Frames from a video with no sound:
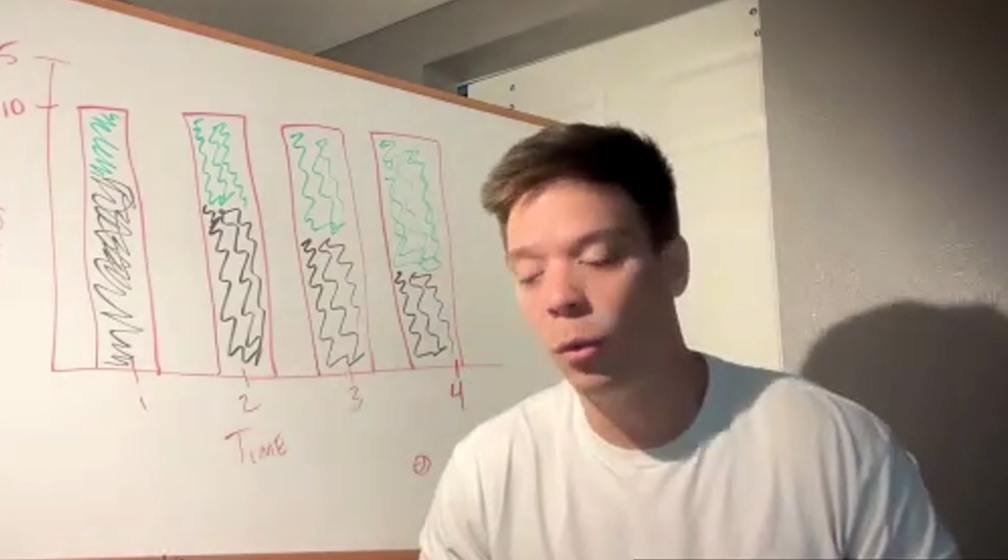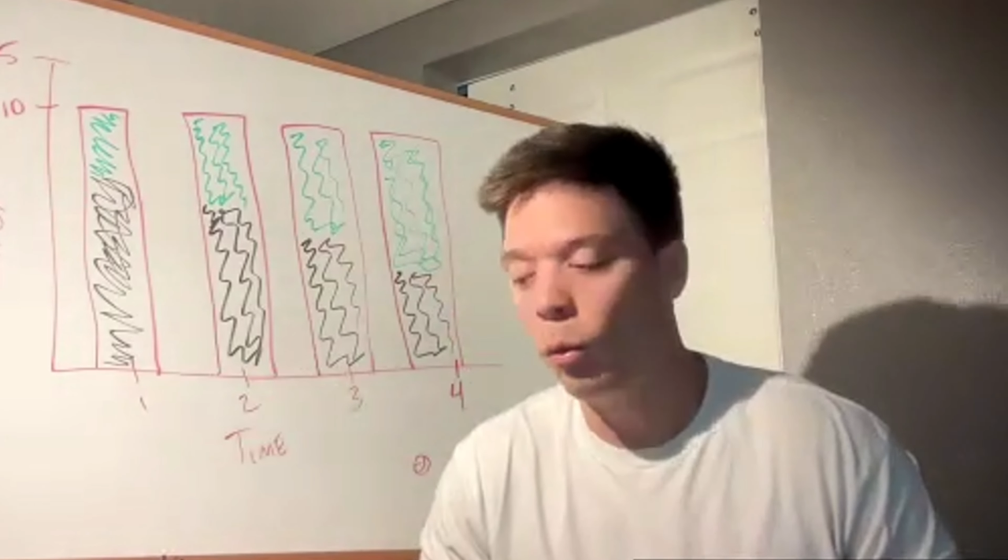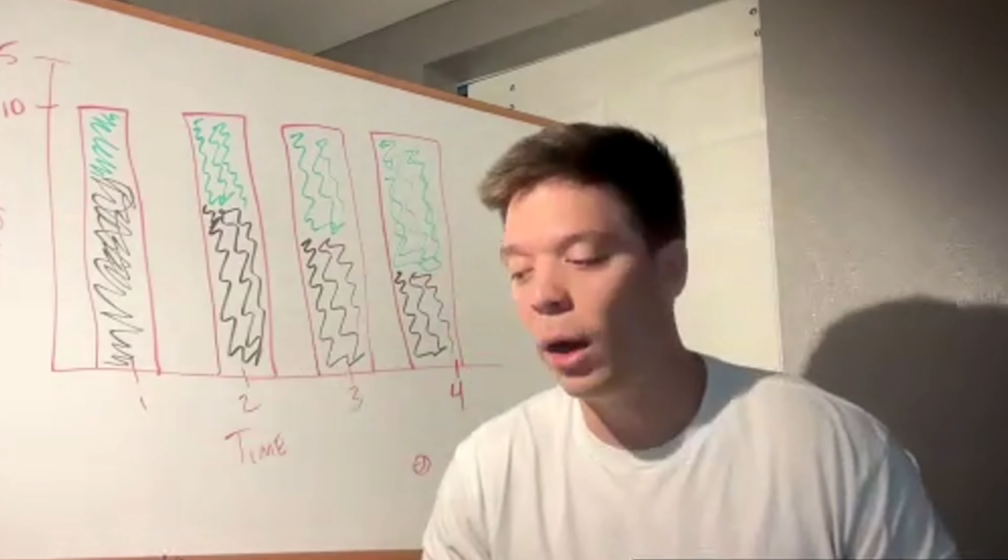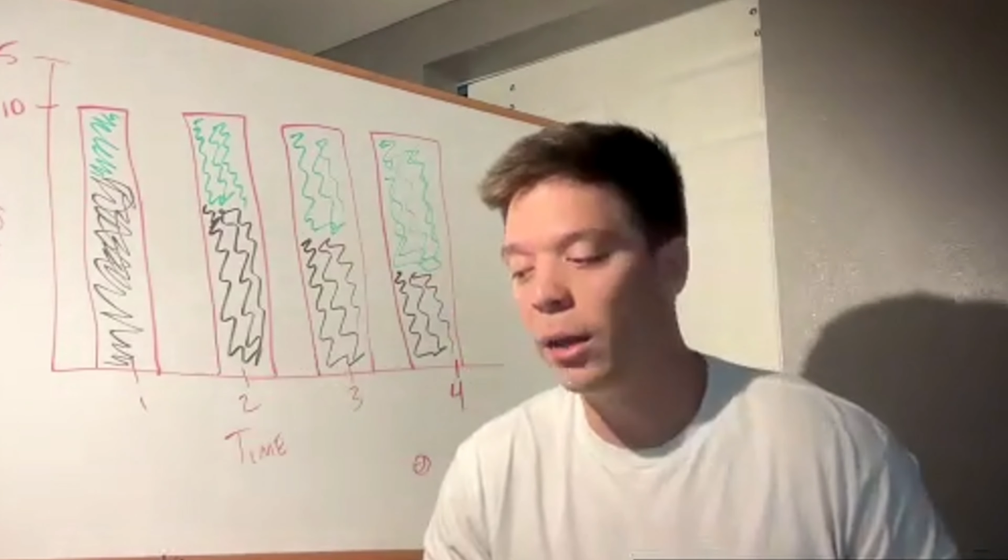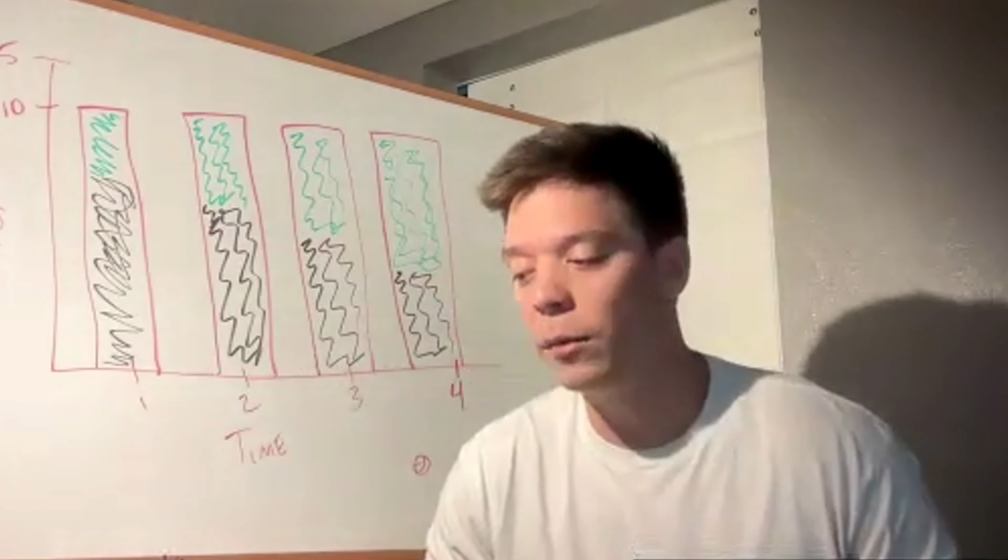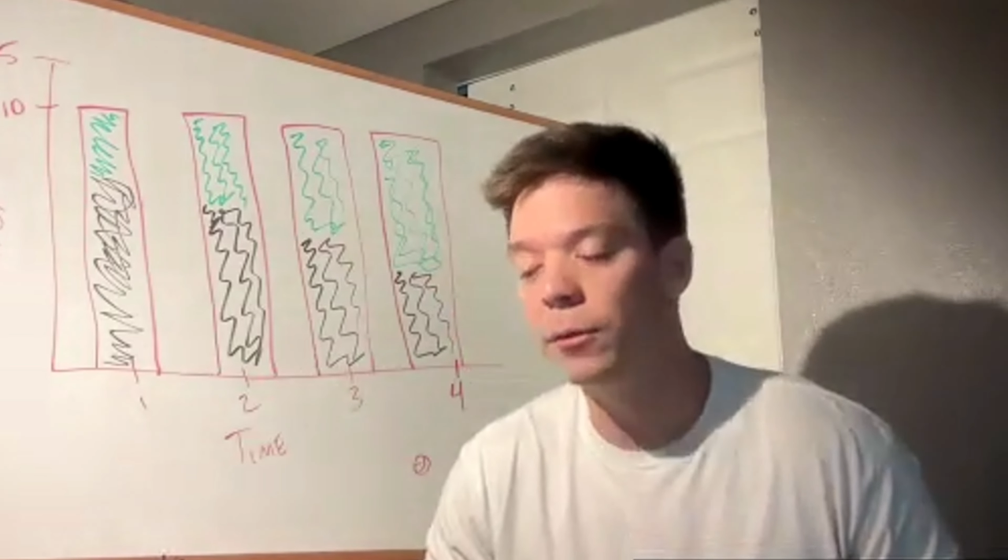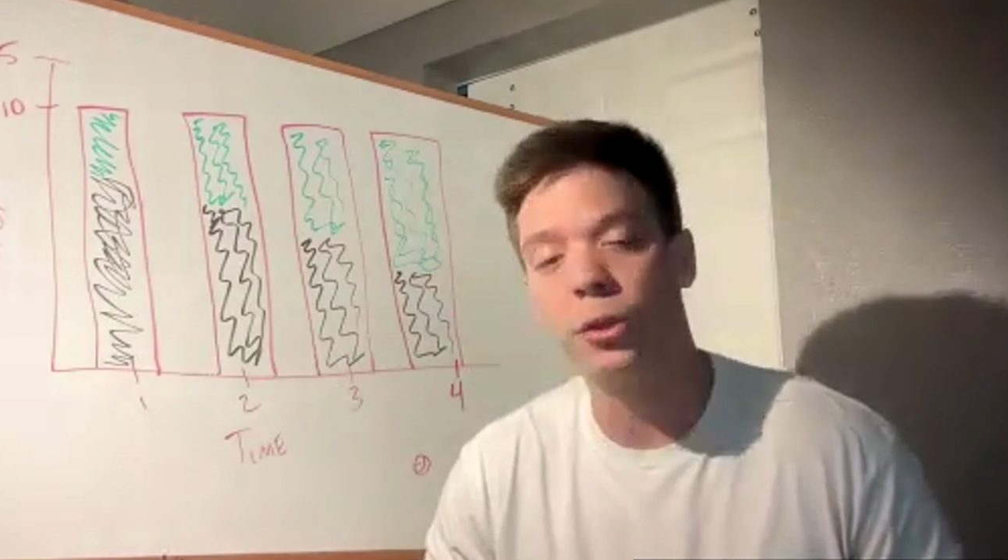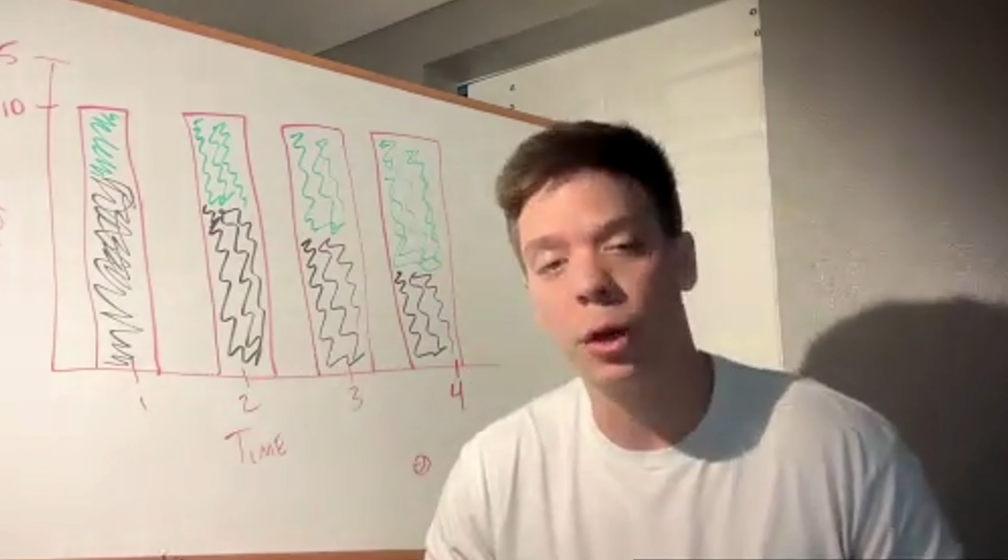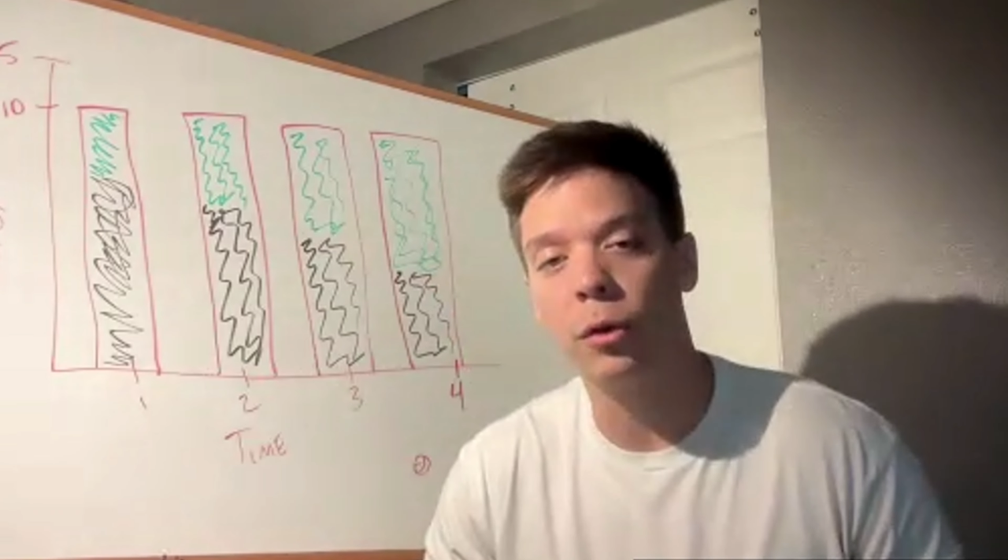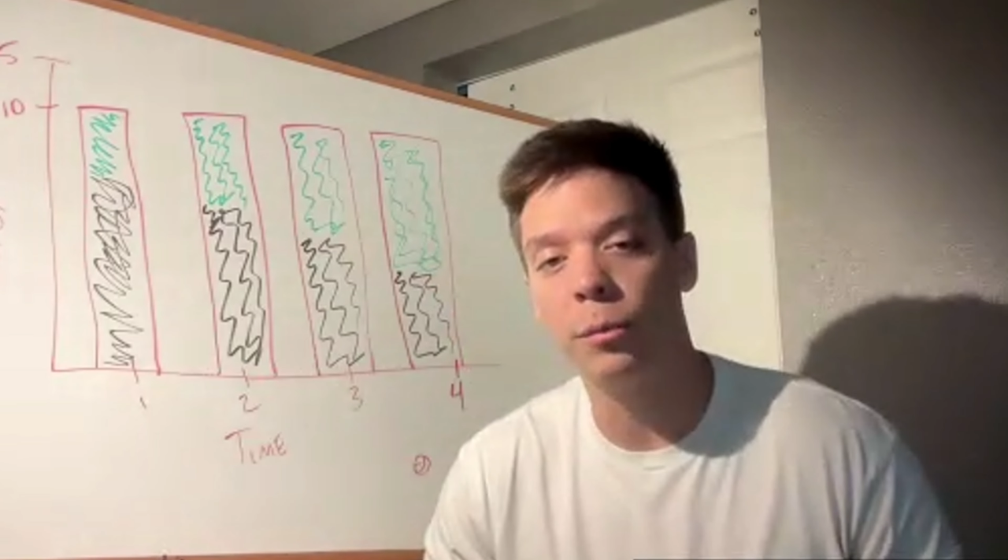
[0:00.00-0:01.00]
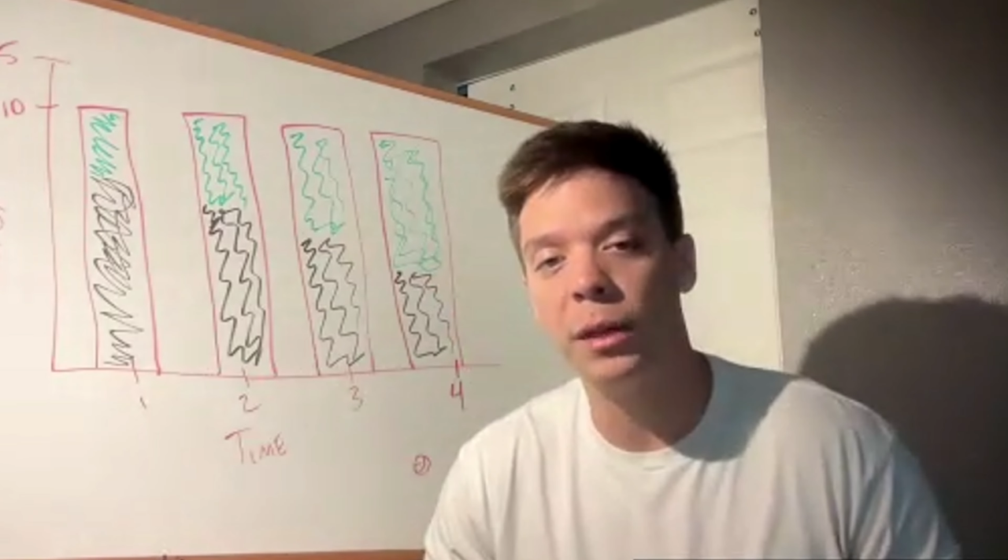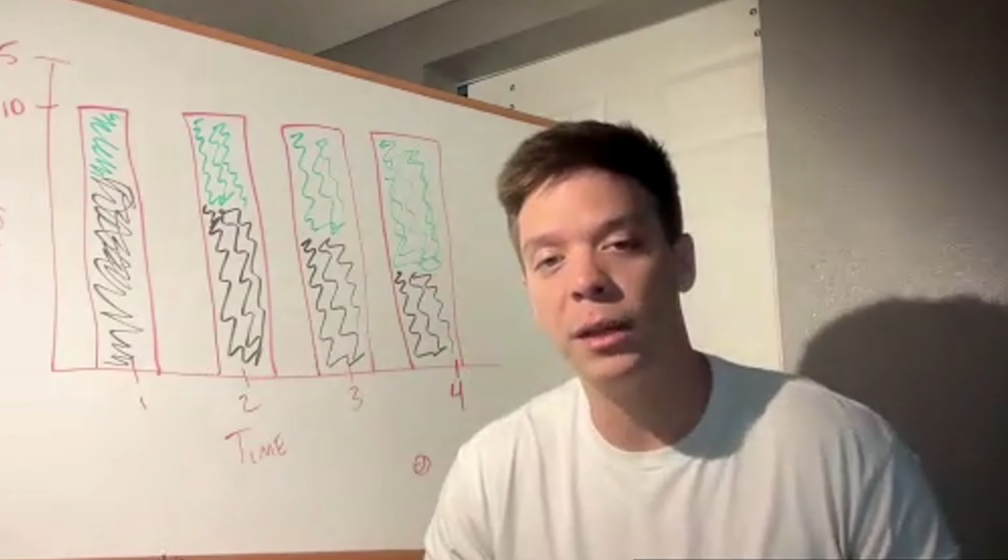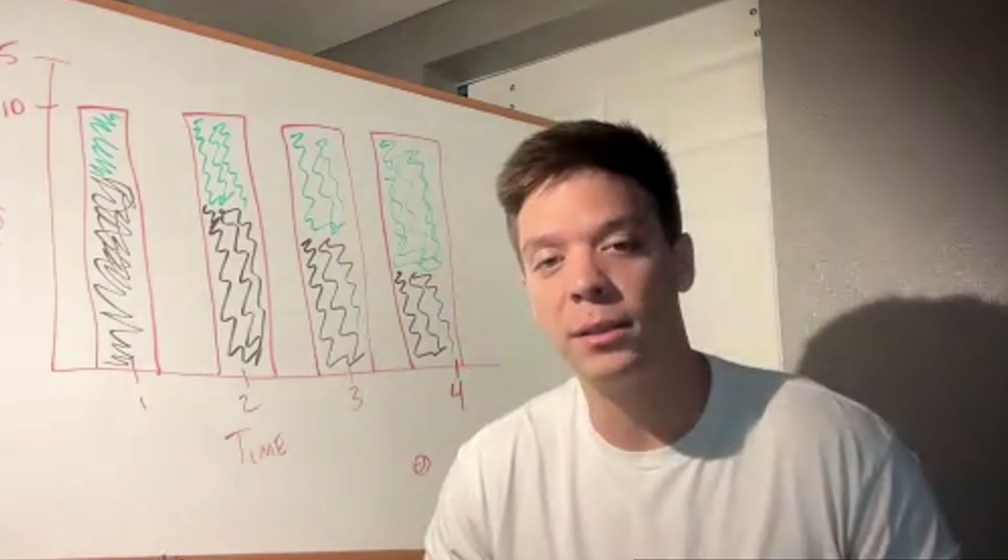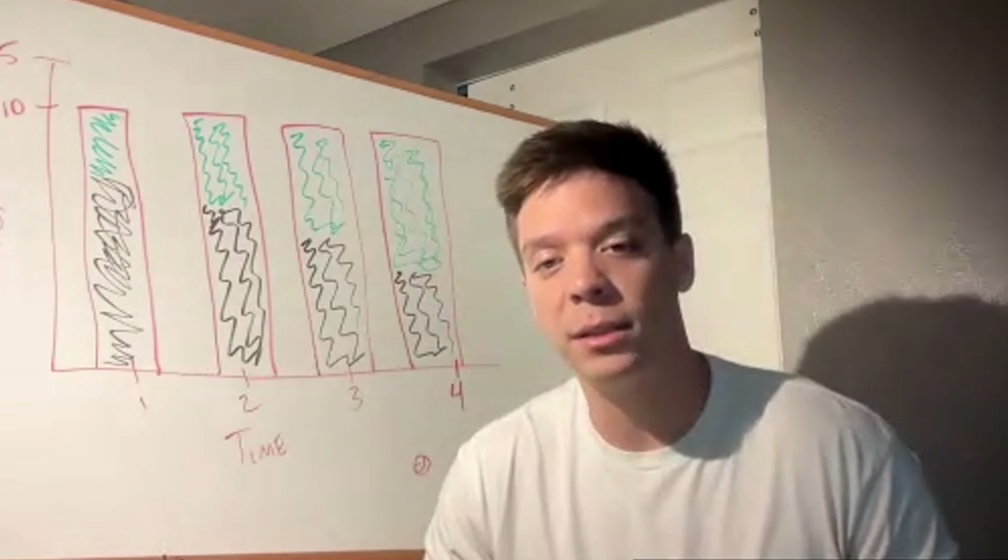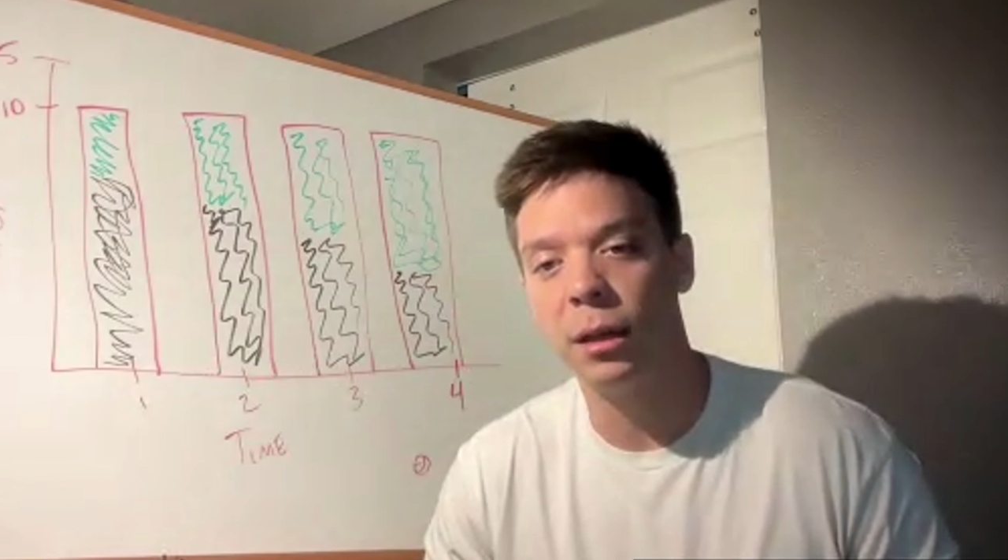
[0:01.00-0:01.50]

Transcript: why you've struggled being